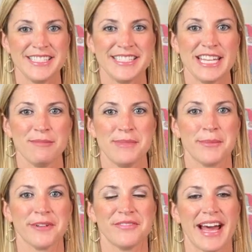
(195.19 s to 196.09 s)
Tip
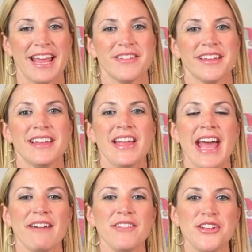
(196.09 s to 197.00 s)
number five,
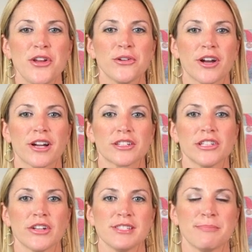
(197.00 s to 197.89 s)
have a note card
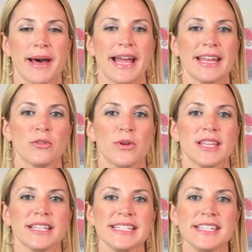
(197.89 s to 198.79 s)
close by with
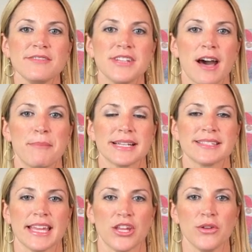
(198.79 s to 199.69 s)
a list of topics
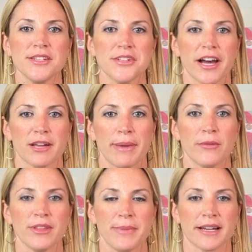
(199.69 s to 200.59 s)
that you can talk
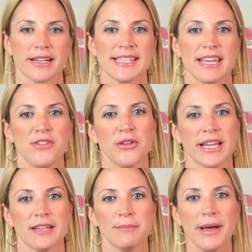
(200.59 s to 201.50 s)
about with parents if you
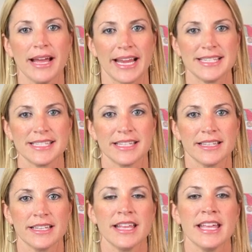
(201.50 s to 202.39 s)
get in a bind.
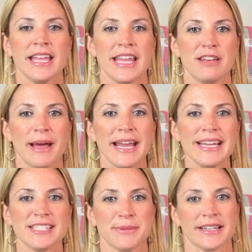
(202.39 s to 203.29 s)
In my
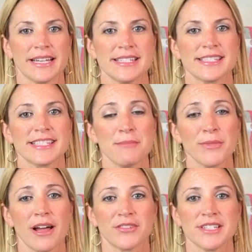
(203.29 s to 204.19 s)
experience, some
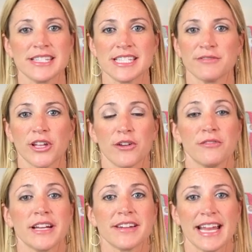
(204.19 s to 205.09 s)
conferences flow
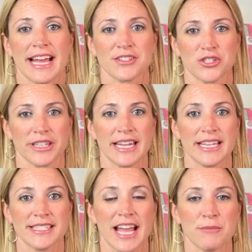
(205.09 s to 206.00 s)
very naturally
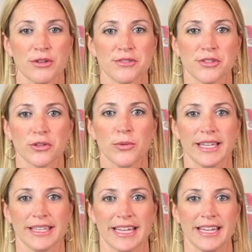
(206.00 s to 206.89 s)
and time goes so
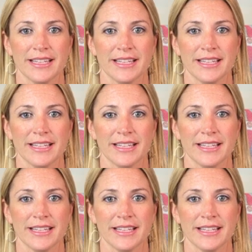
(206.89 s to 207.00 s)
quickly.